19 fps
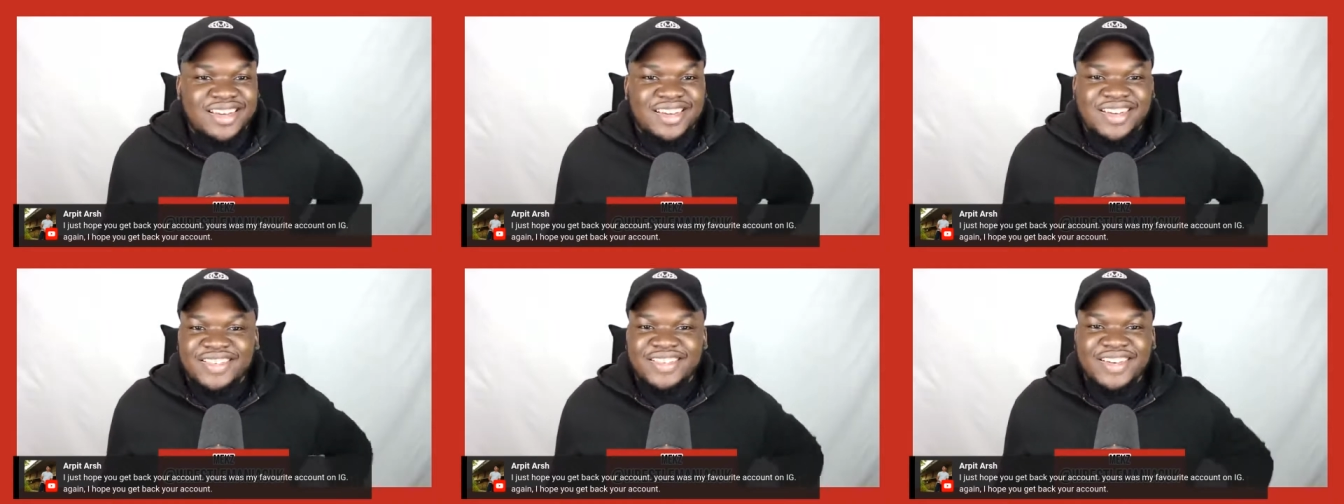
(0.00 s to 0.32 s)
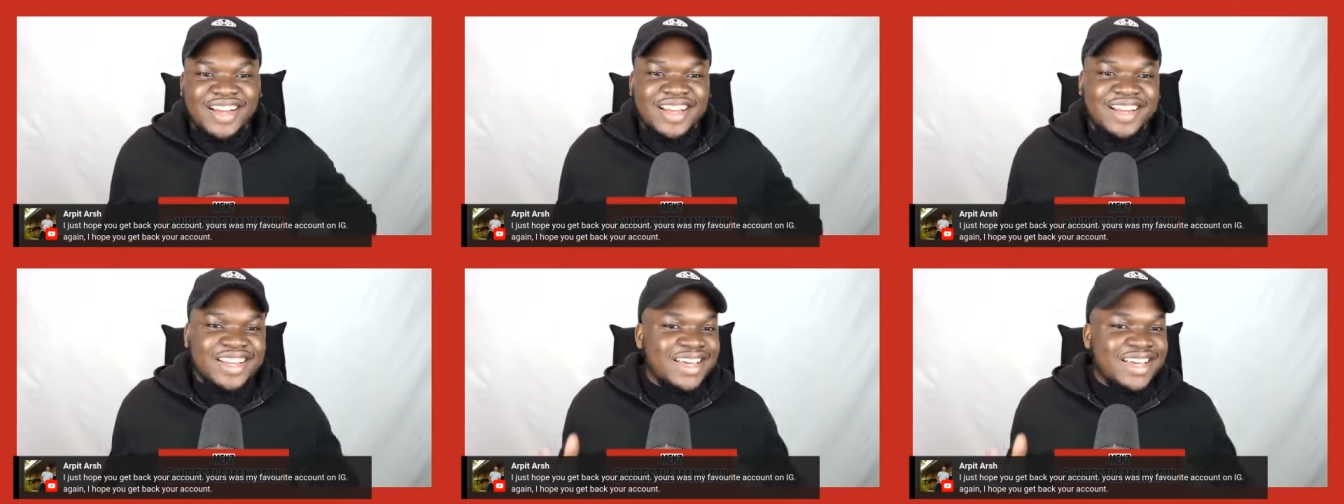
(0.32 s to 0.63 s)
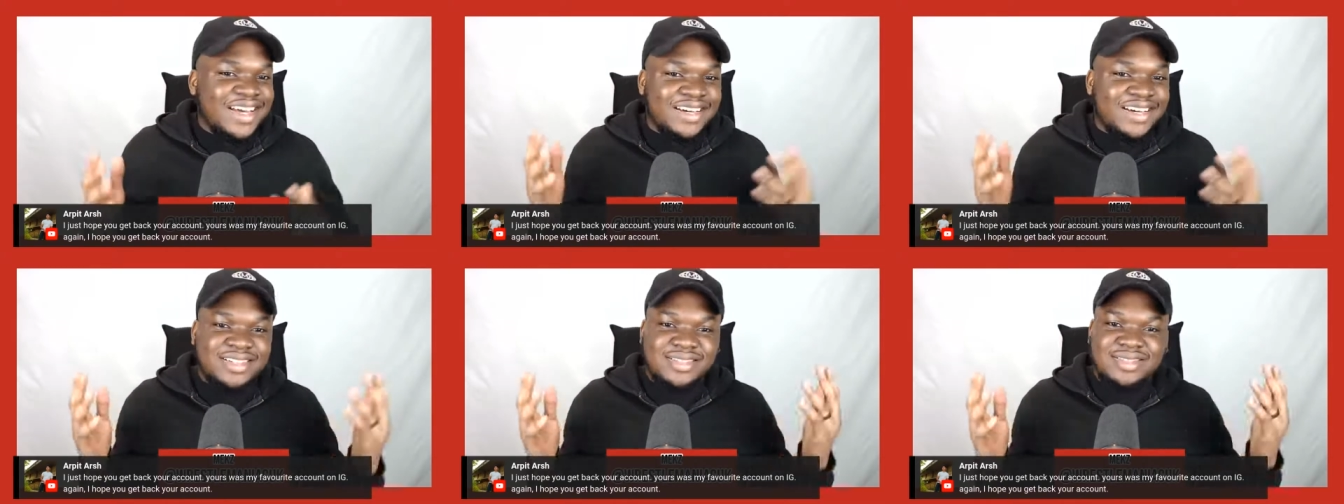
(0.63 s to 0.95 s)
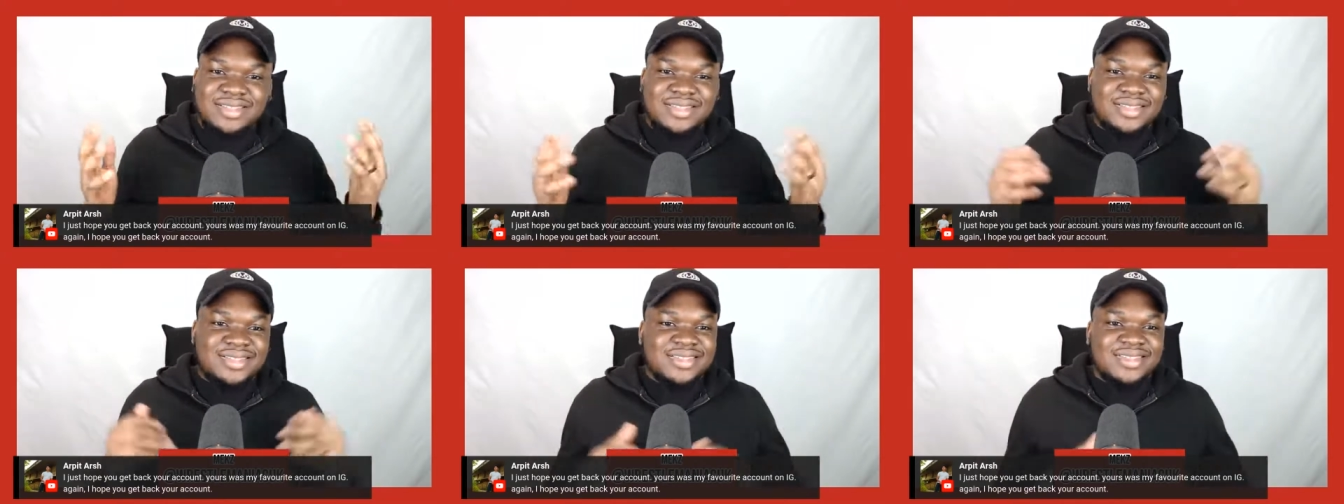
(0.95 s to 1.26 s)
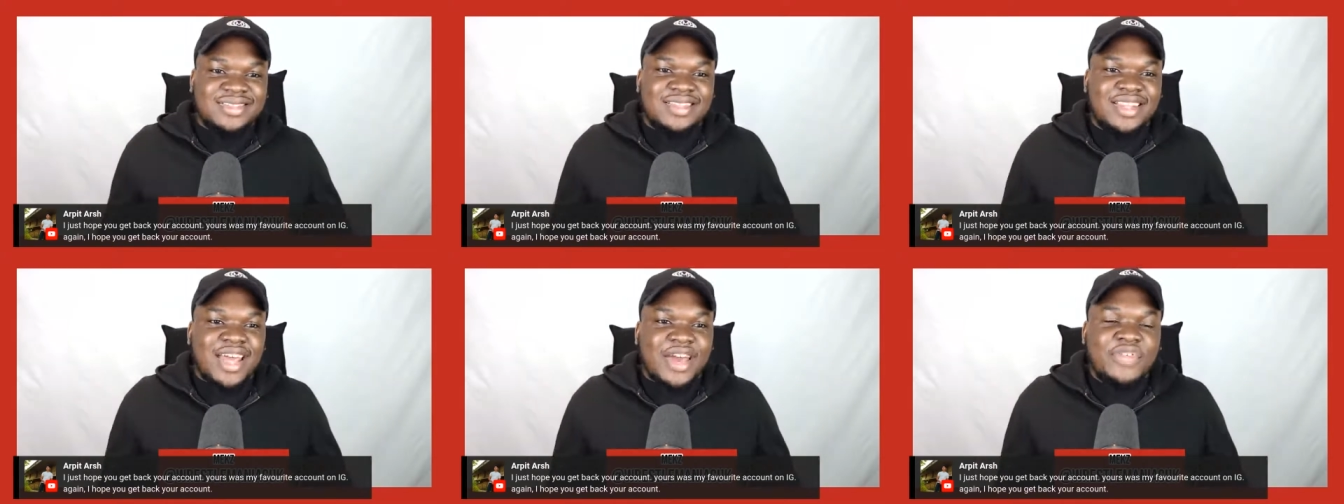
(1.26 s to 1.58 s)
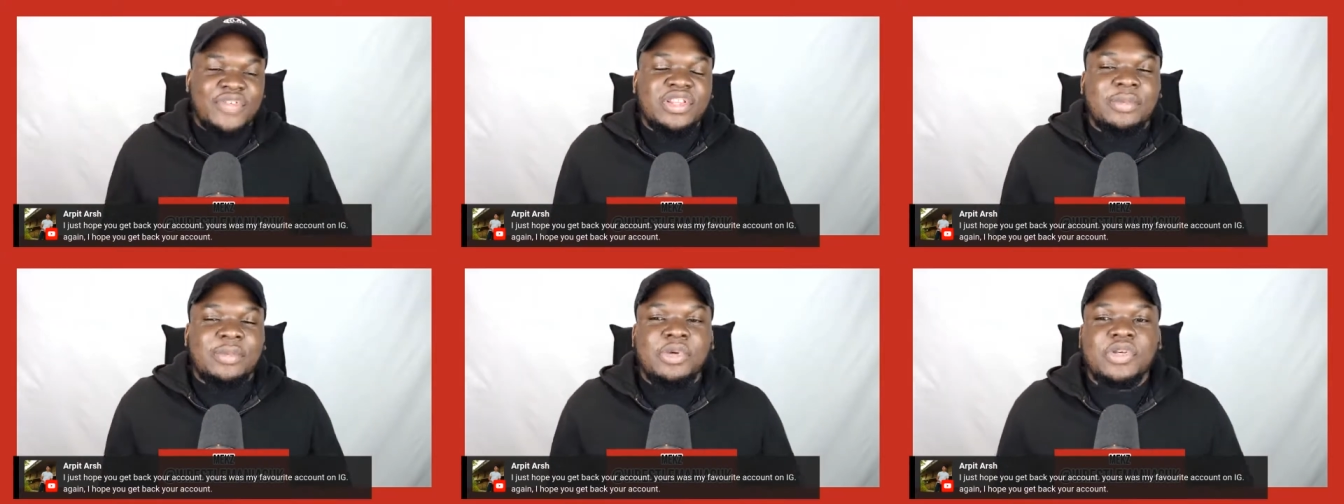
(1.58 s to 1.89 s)
right now, I
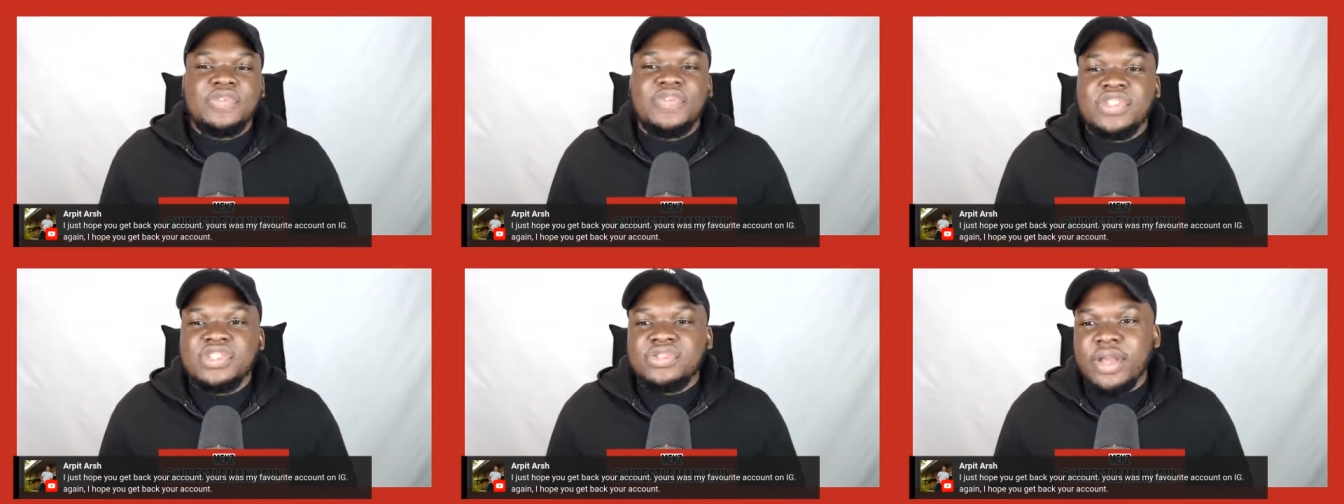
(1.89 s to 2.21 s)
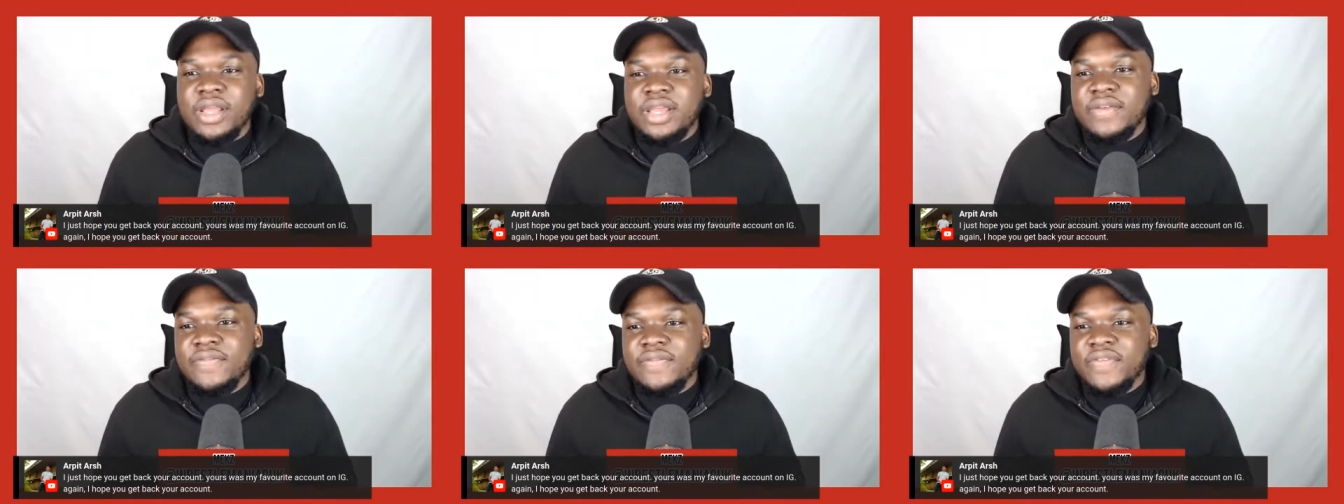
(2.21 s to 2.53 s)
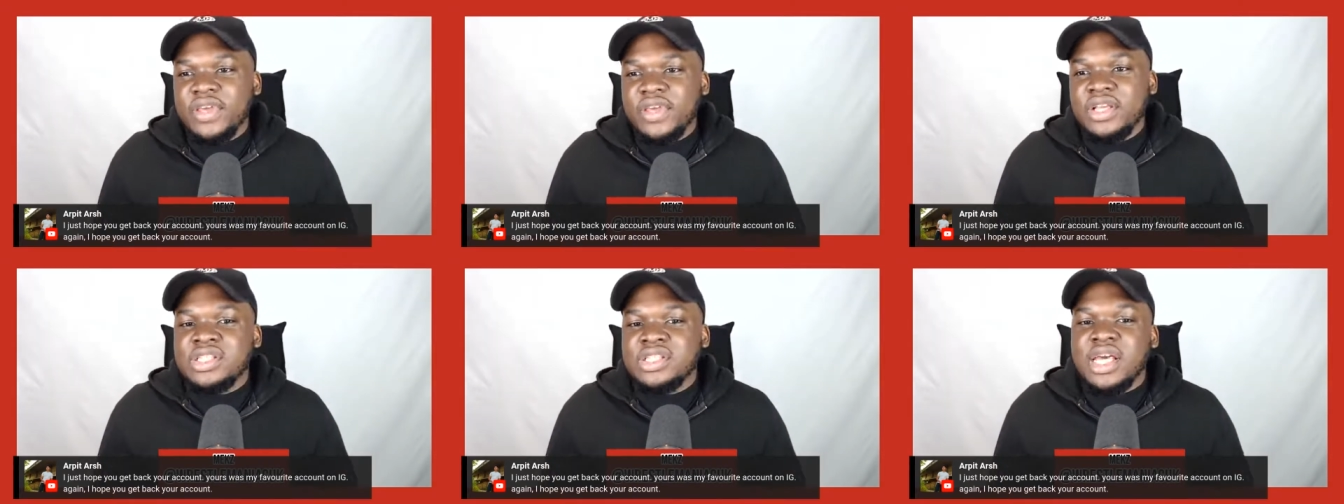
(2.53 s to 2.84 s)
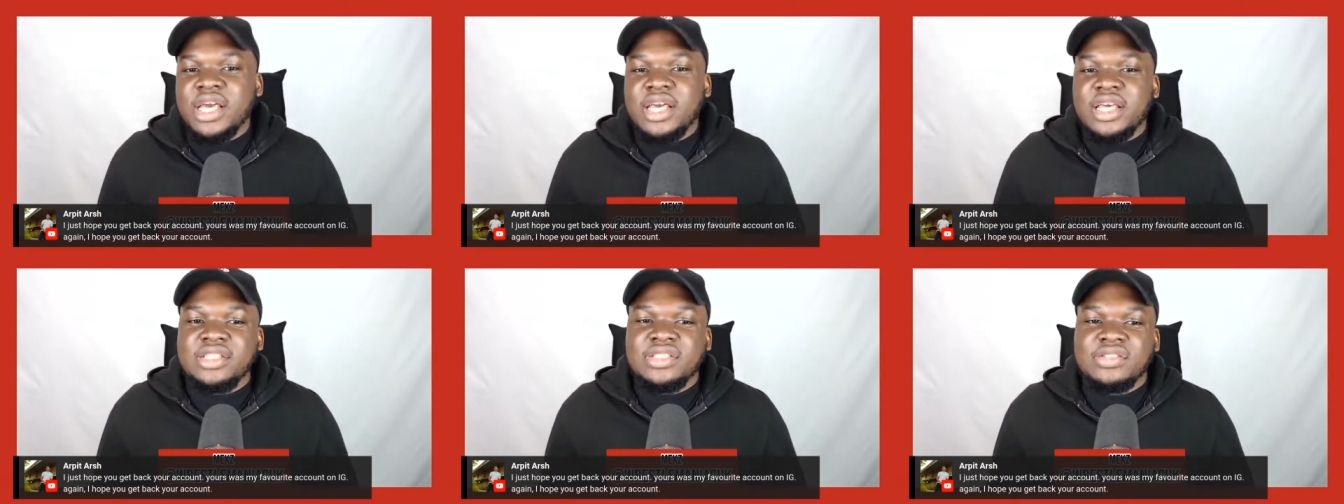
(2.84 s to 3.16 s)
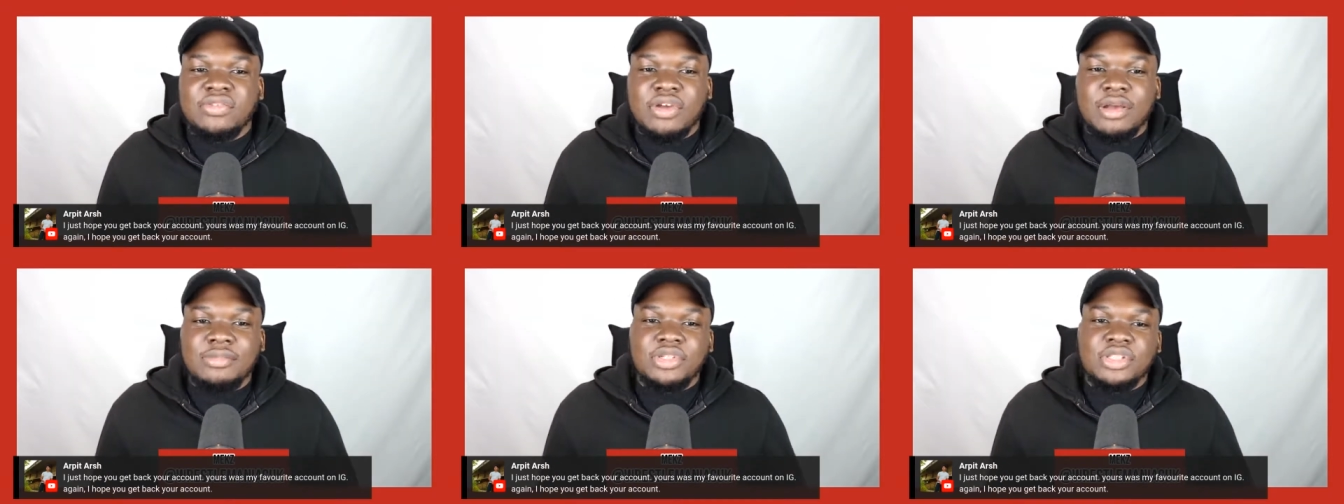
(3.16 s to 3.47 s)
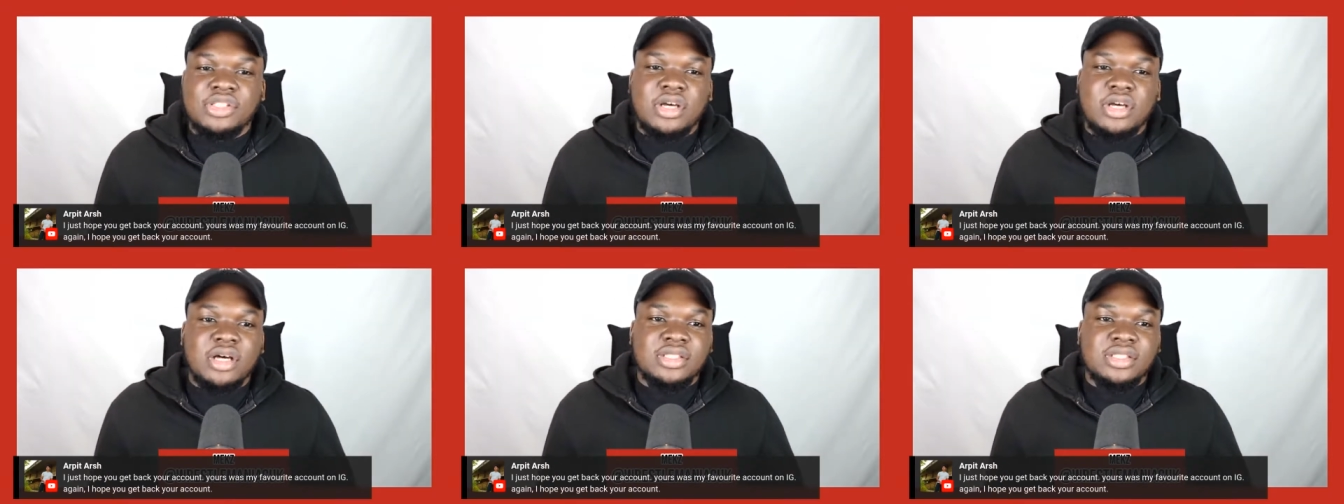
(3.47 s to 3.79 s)
think the most frustrating thing is that Instagram
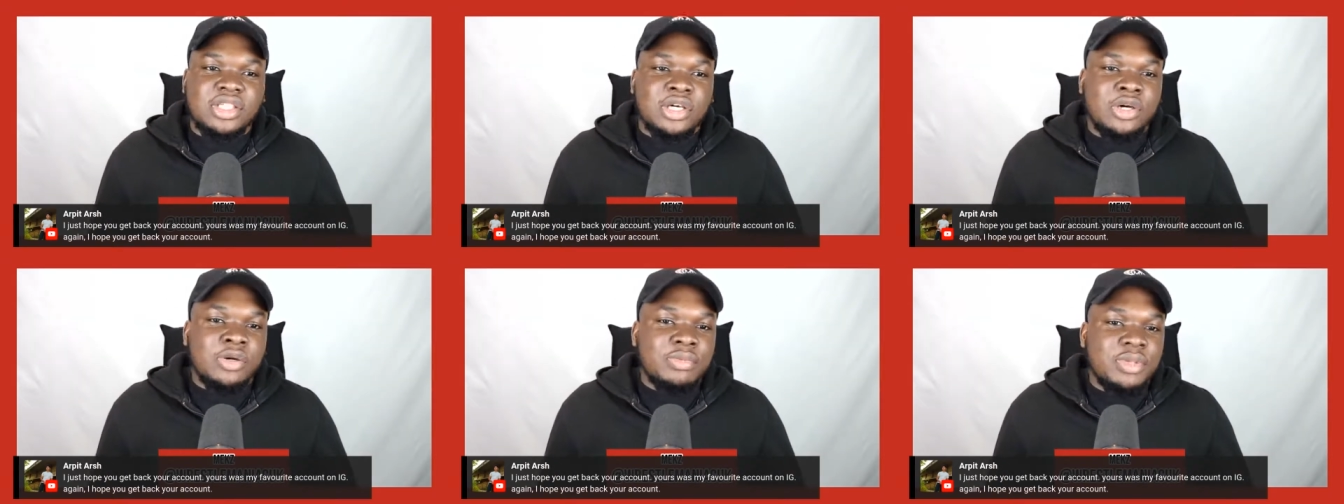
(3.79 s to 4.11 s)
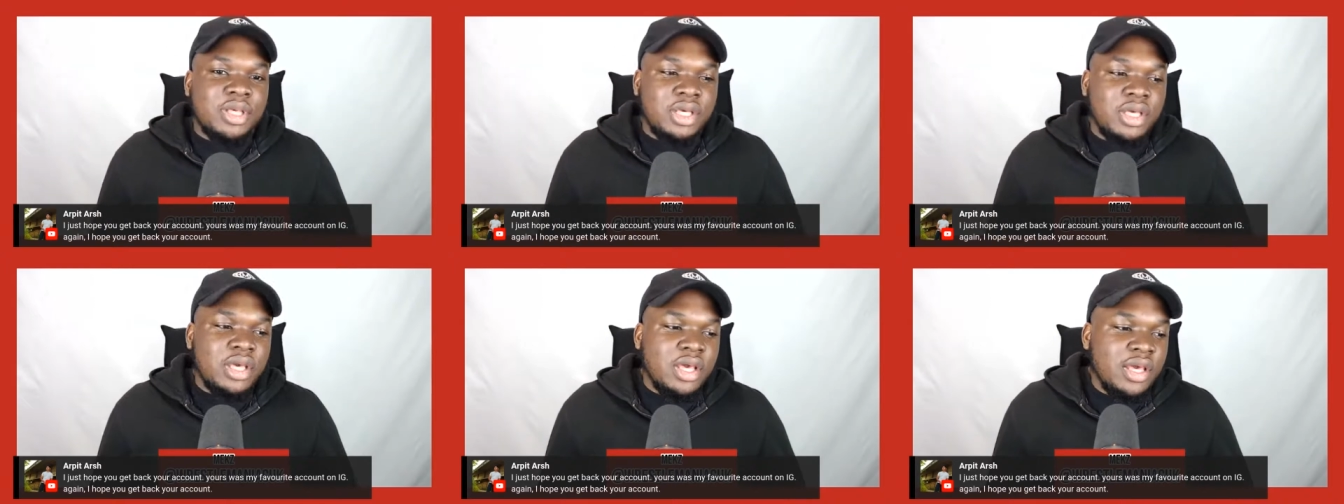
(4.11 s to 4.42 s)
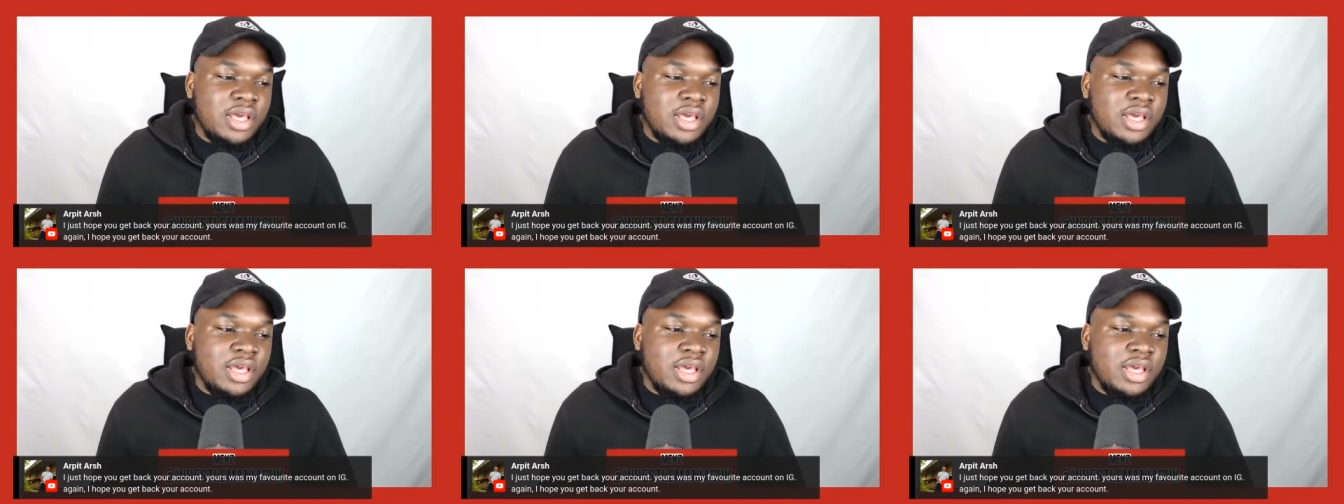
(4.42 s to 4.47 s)
just can't tell me,